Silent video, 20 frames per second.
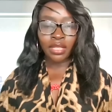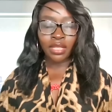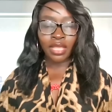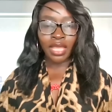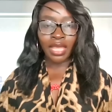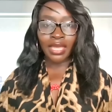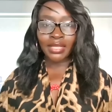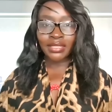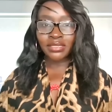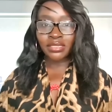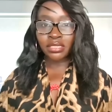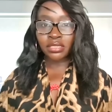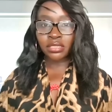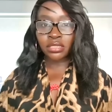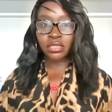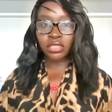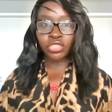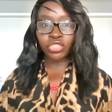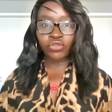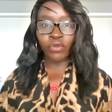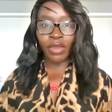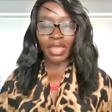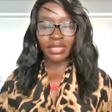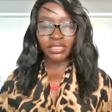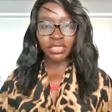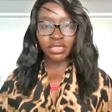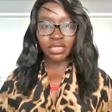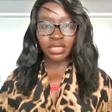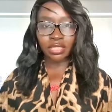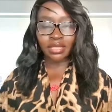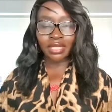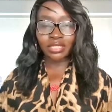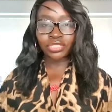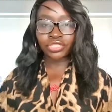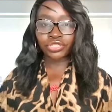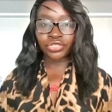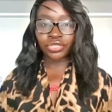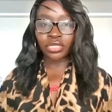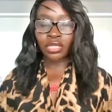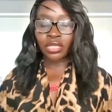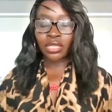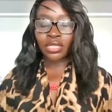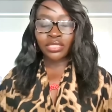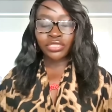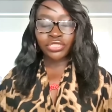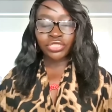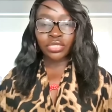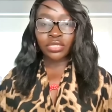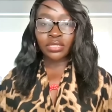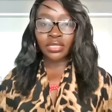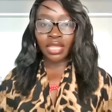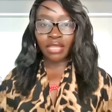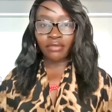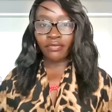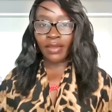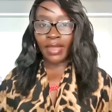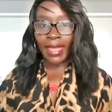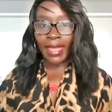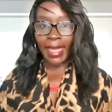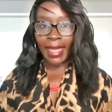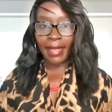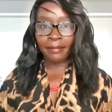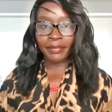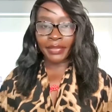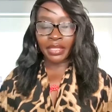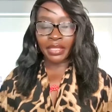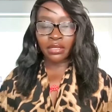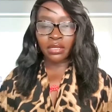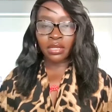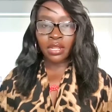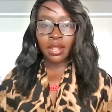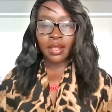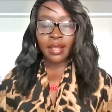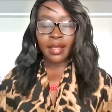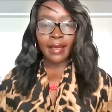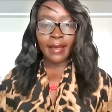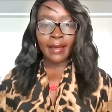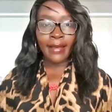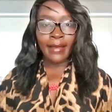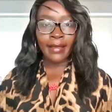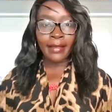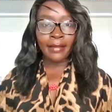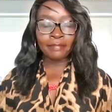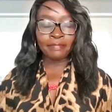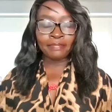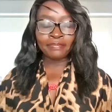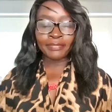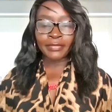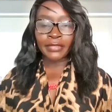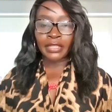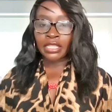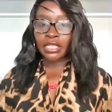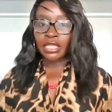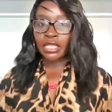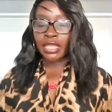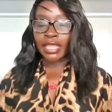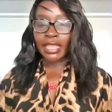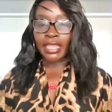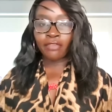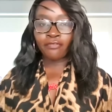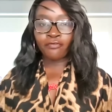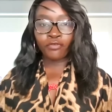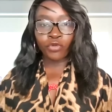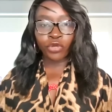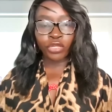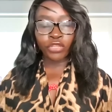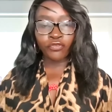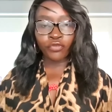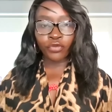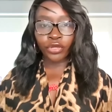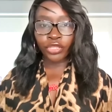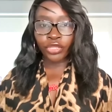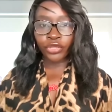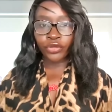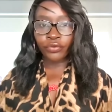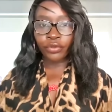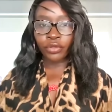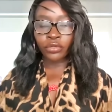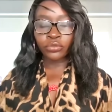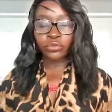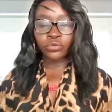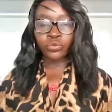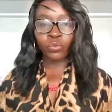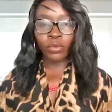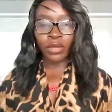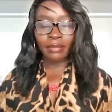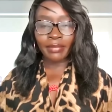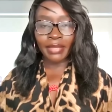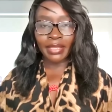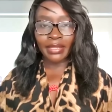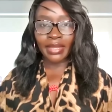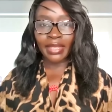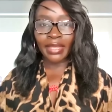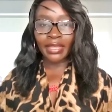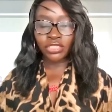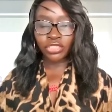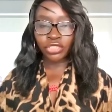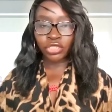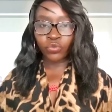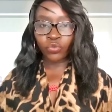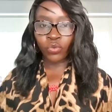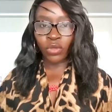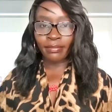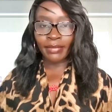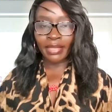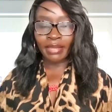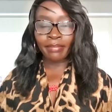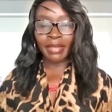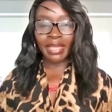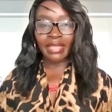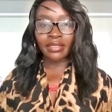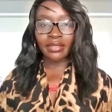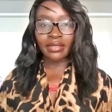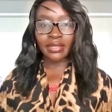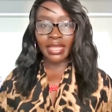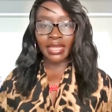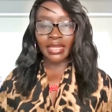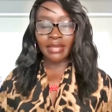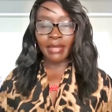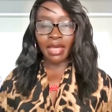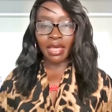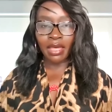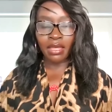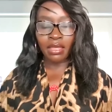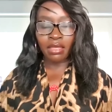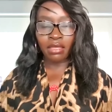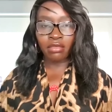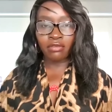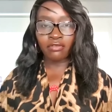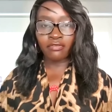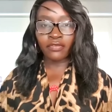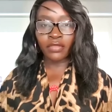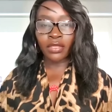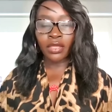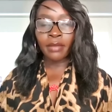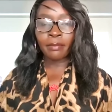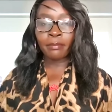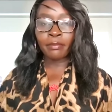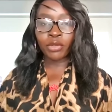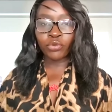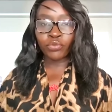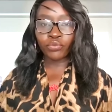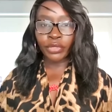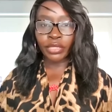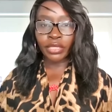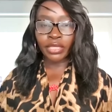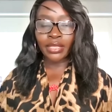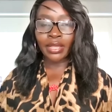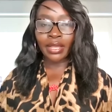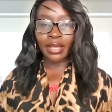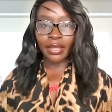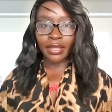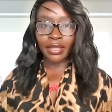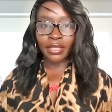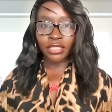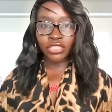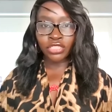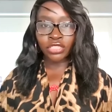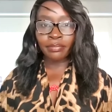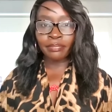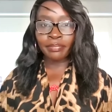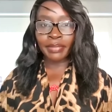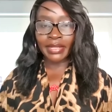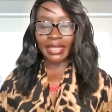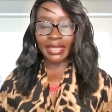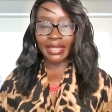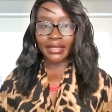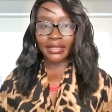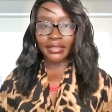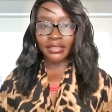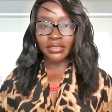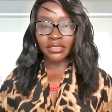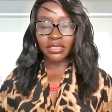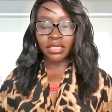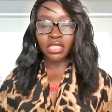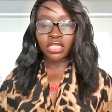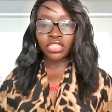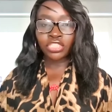Guys, this is a tragedy that should never happen. A 44-year-old woman, Haitian woman by the name of Marie Ange Blaise.